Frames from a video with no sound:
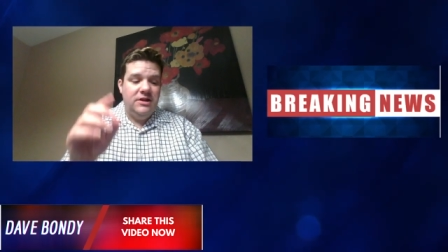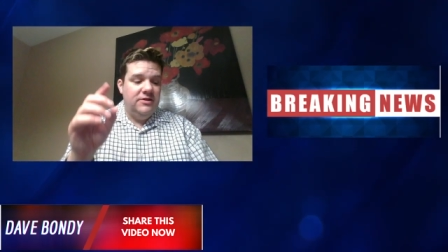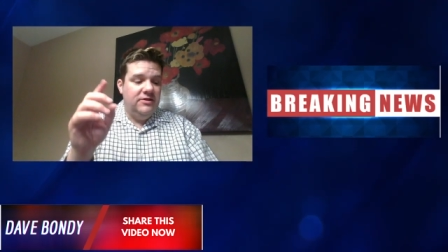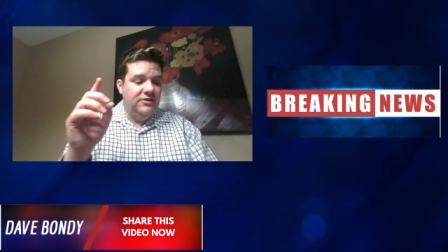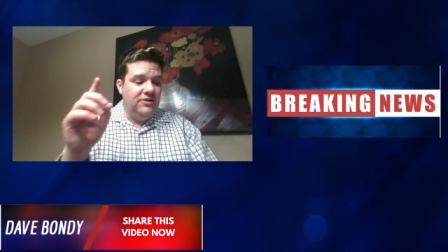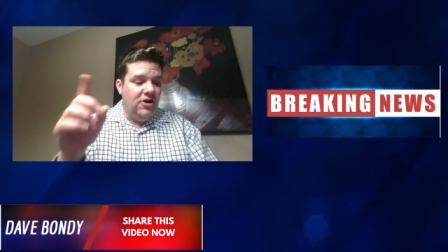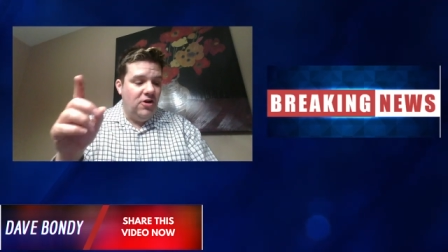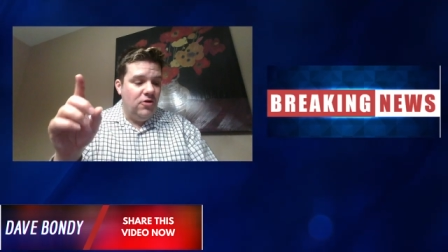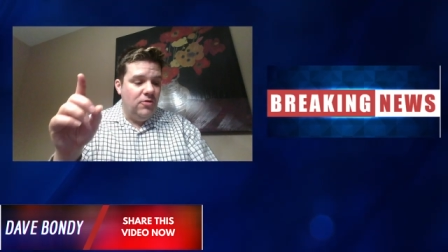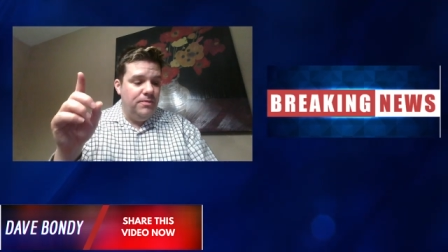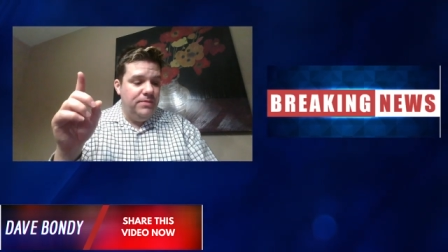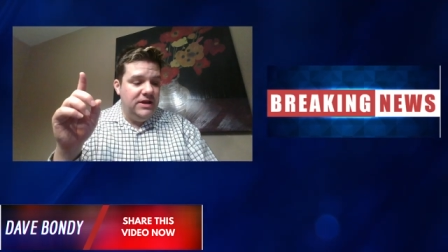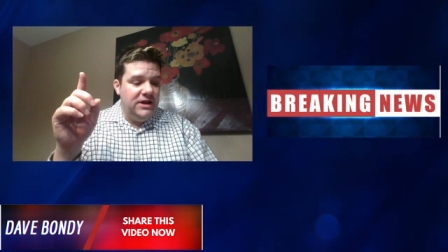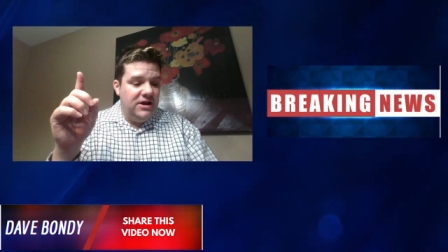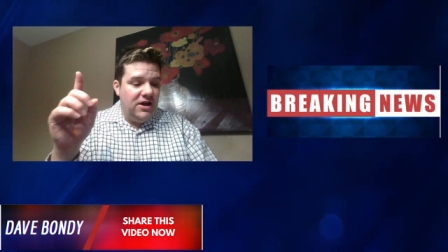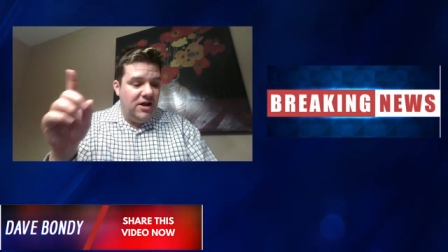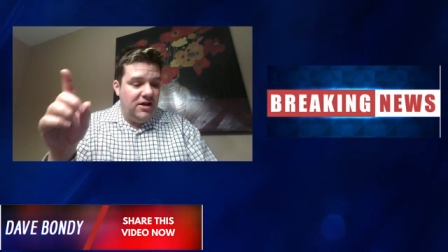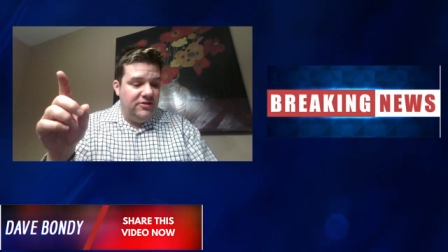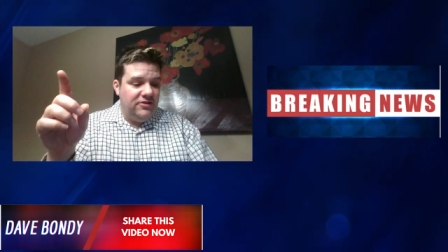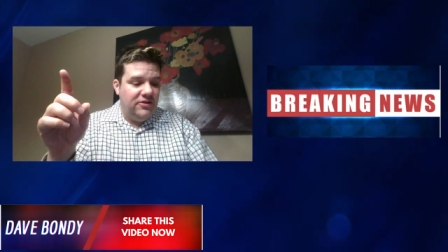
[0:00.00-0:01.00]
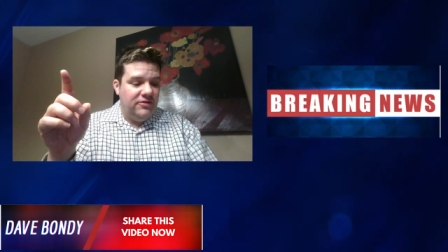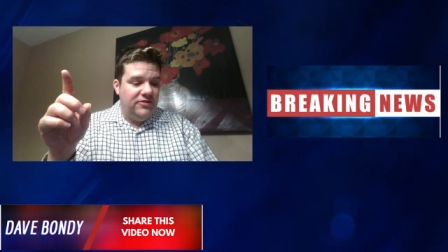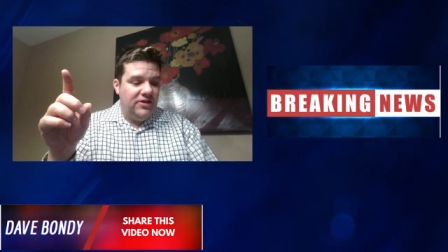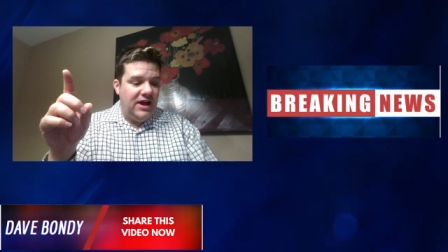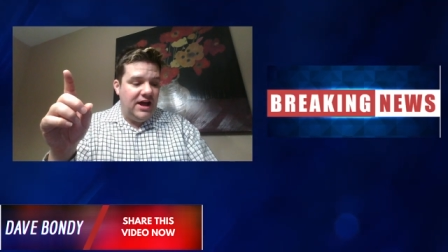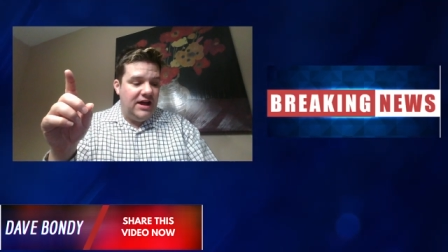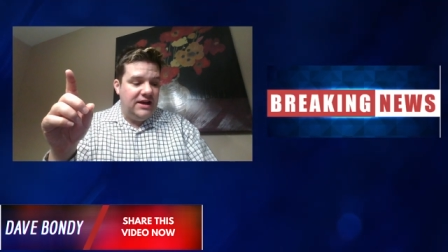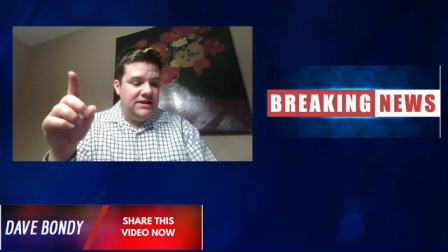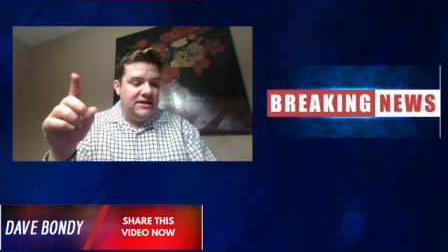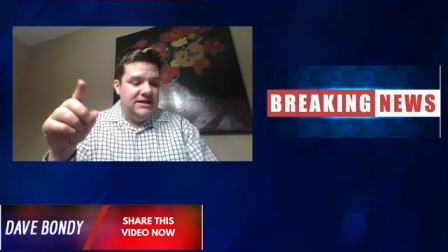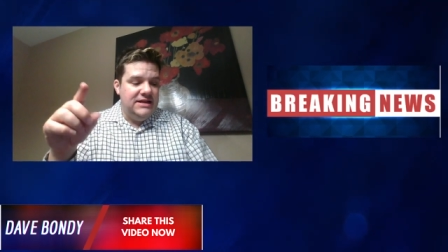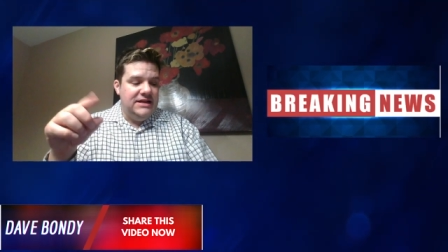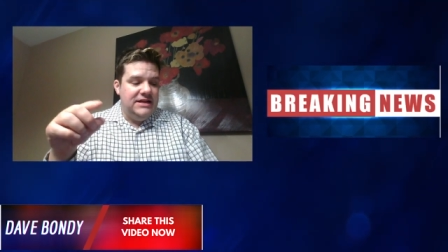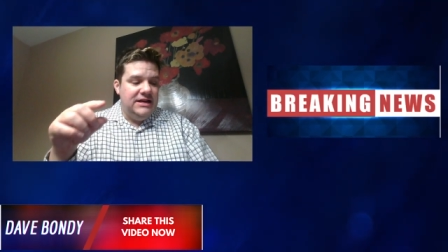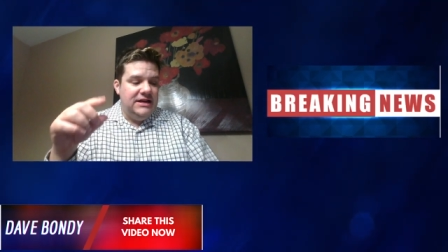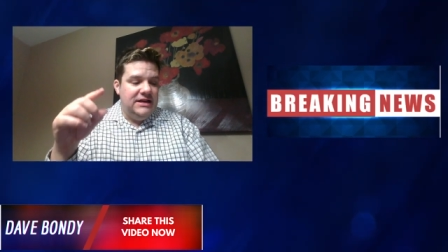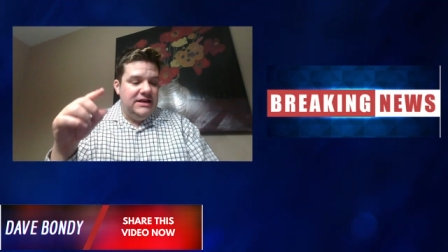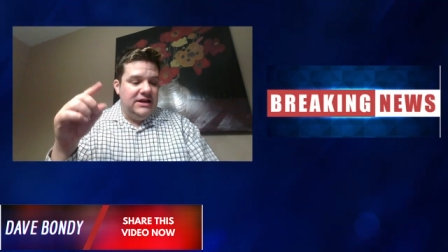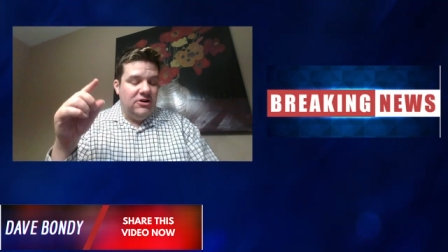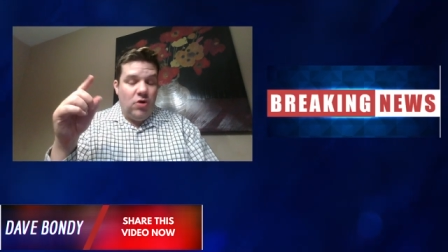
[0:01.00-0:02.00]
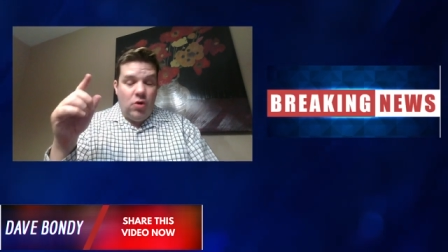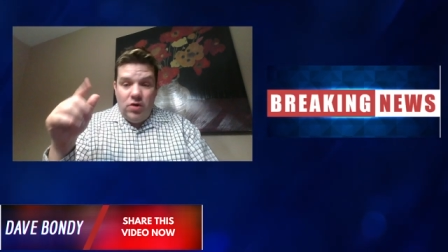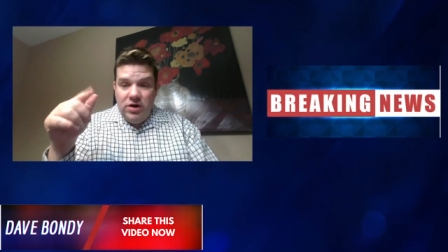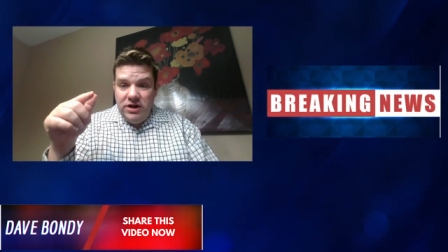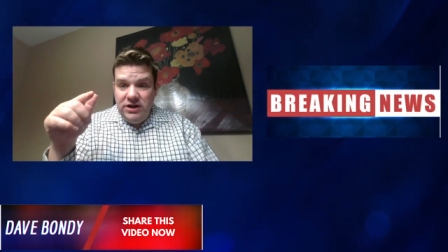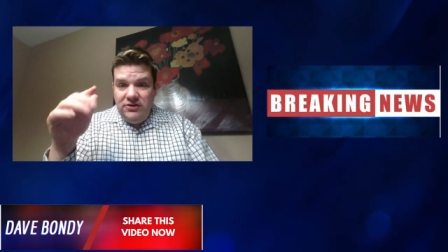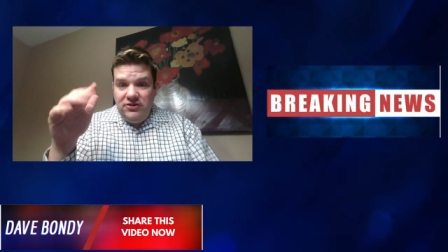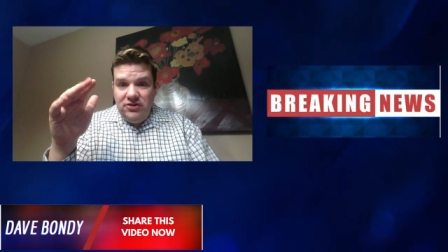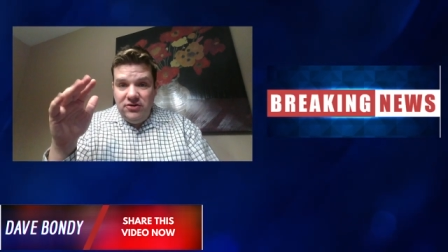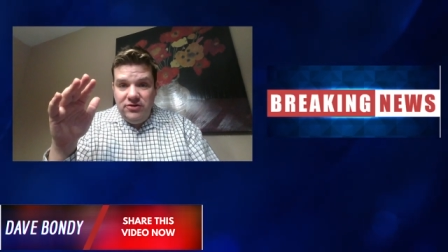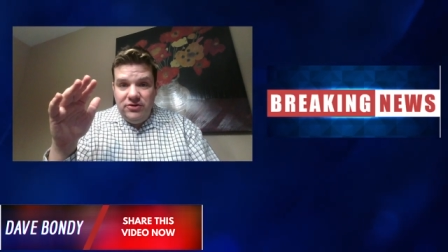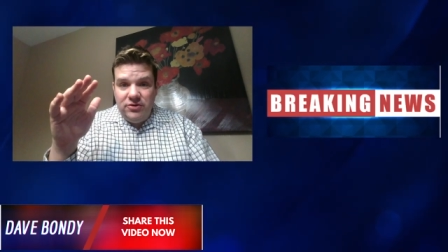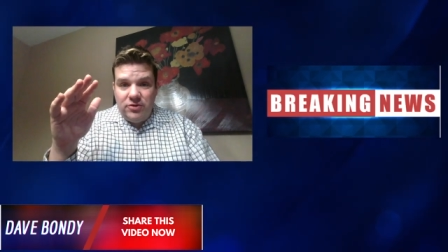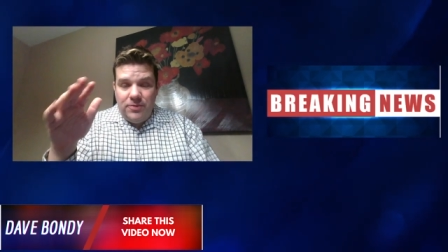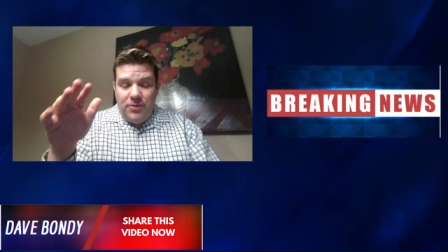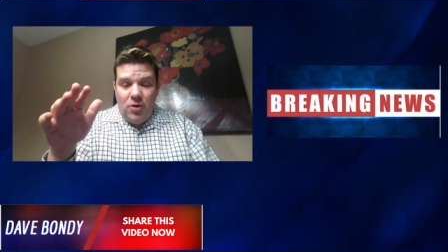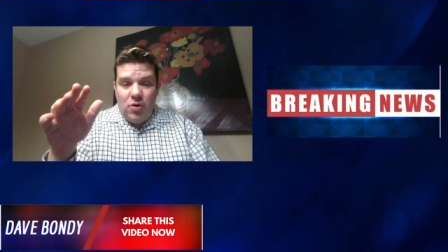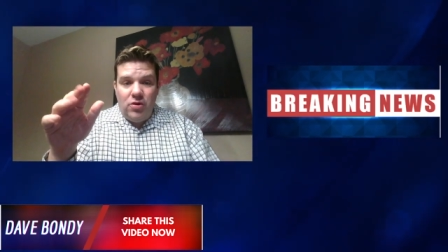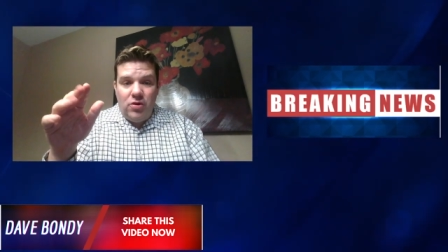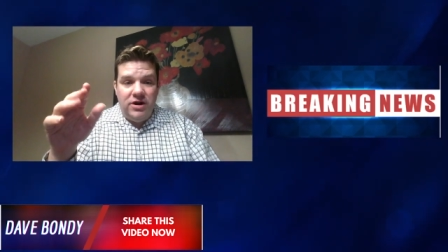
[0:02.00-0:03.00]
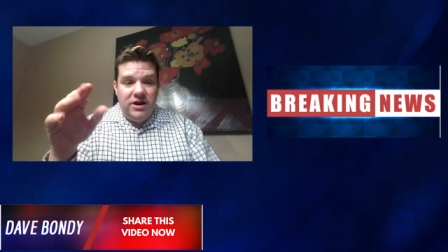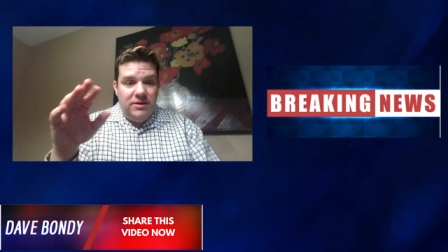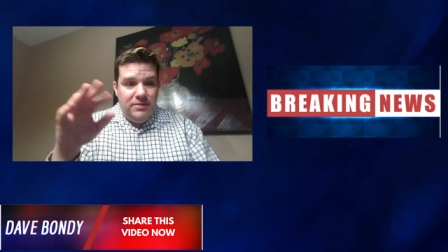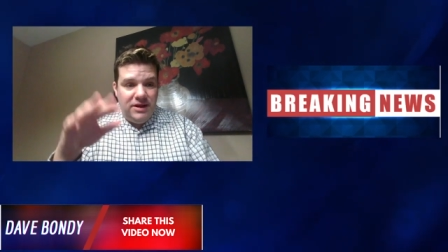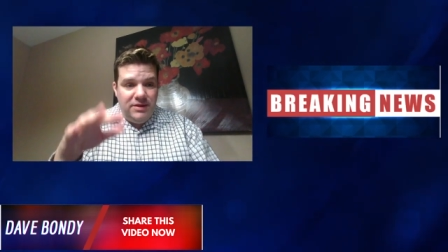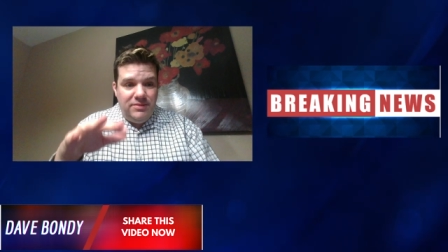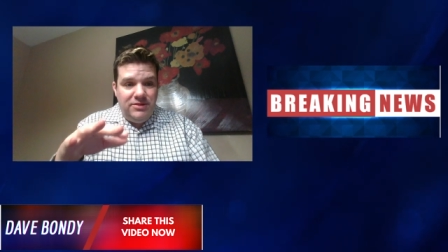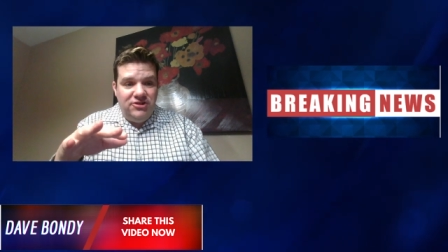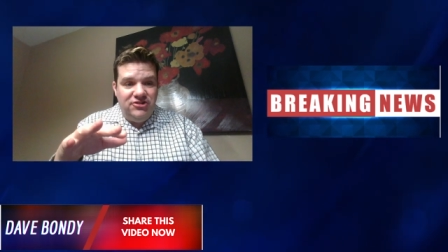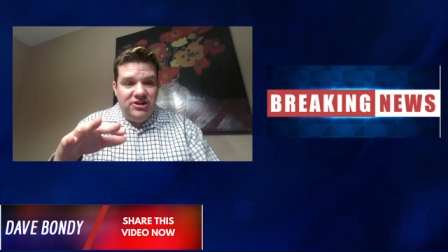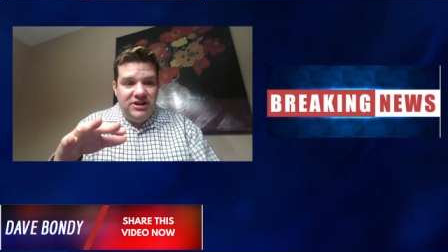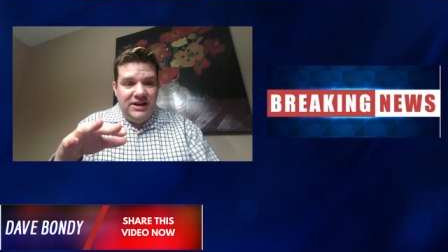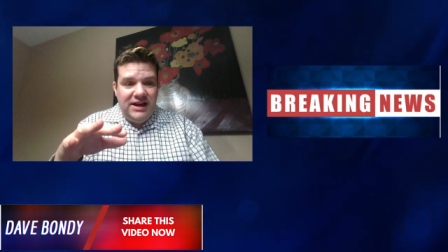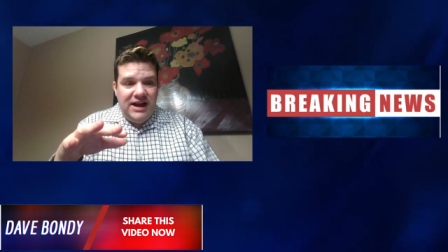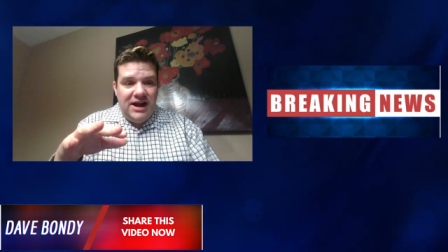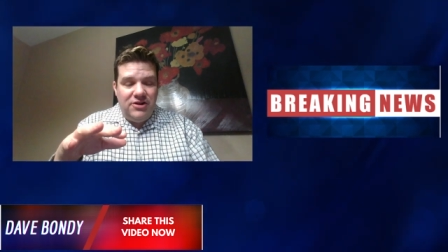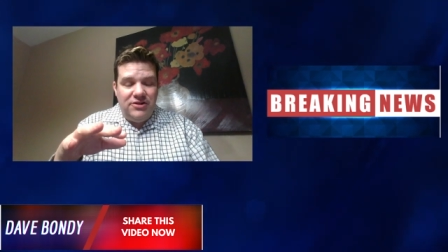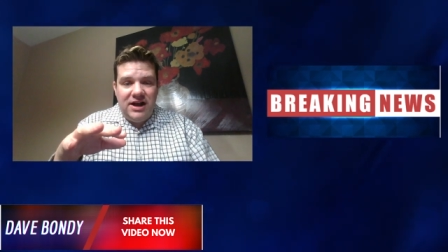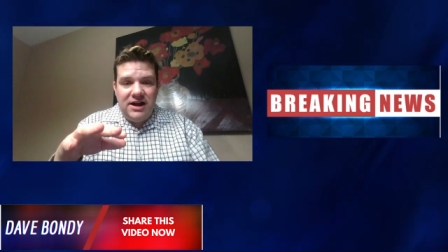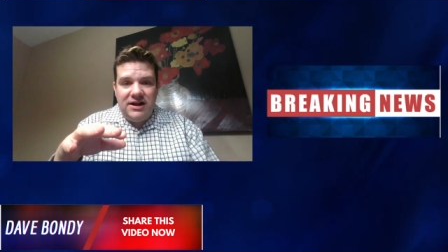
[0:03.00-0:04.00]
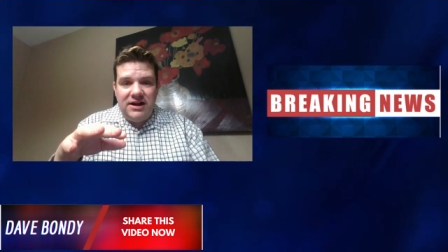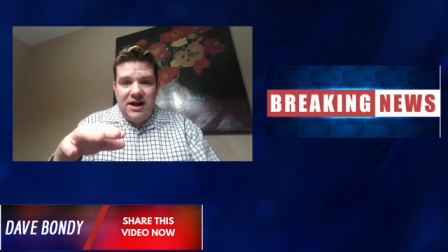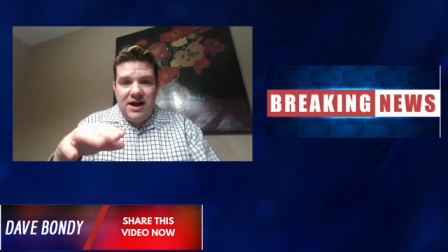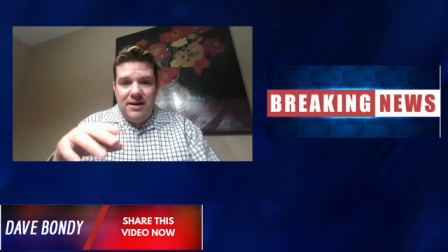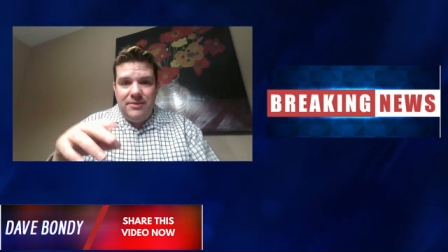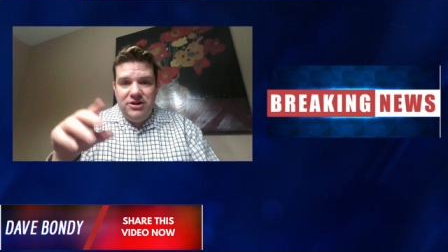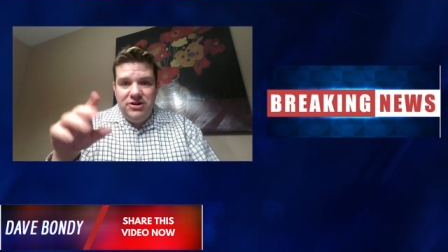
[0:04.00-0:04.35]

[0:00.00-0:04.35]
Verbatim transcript: So, because of that, According to the report at midmichigannow.com,